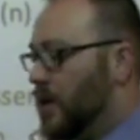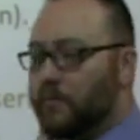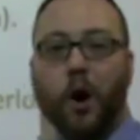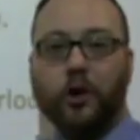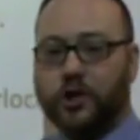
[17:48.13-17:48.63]

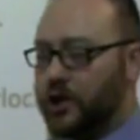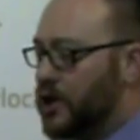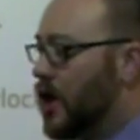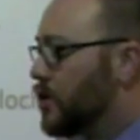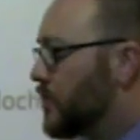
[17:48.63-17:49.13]
motion or
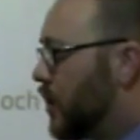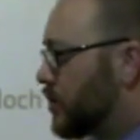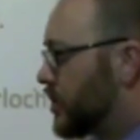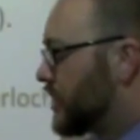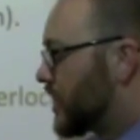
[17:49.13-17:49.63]
no
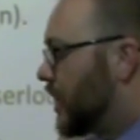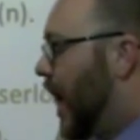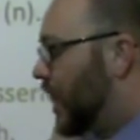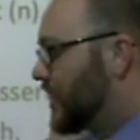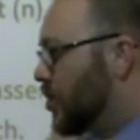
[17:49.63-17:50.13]
motion, the
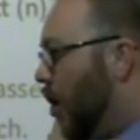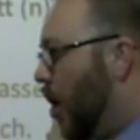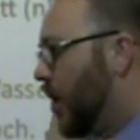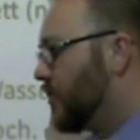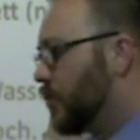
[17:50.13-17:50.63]
clock is
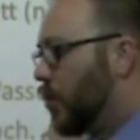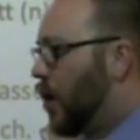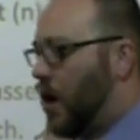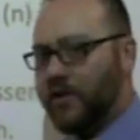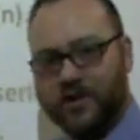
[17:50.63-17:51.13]
on the
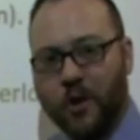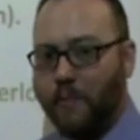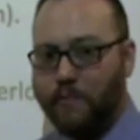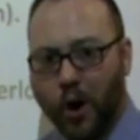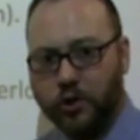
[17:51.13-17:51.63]
wall. There's no
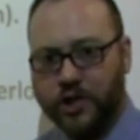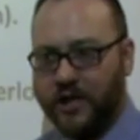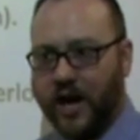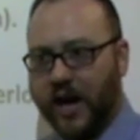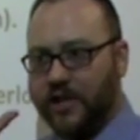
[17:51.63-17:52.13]
motion
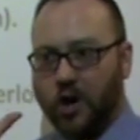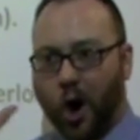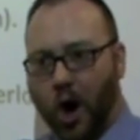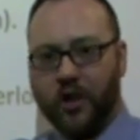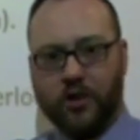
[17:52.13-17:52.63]
there, it's
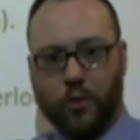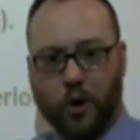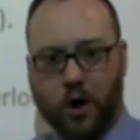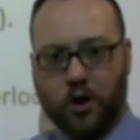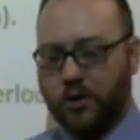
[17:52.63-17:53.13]
on the
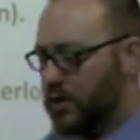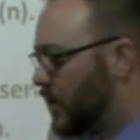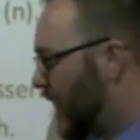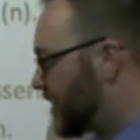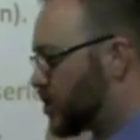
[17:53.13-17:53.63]
wall.
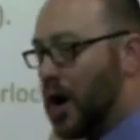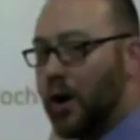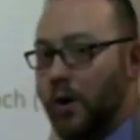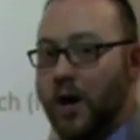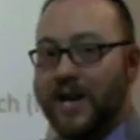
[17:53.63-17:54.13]
Okay,
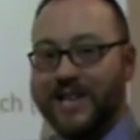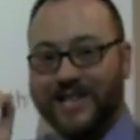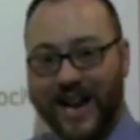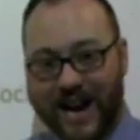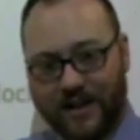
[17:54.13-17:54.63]
so
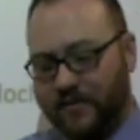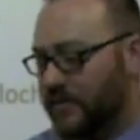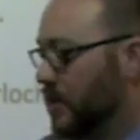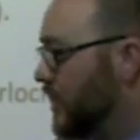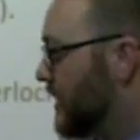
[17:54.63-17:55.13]
dative.
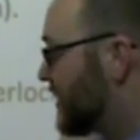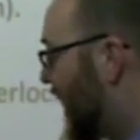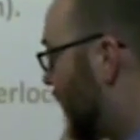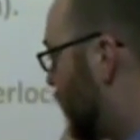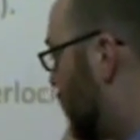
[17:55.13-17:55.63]

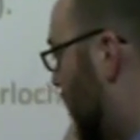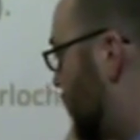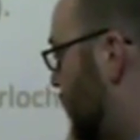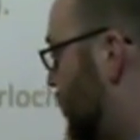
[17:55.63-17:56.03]
Second question,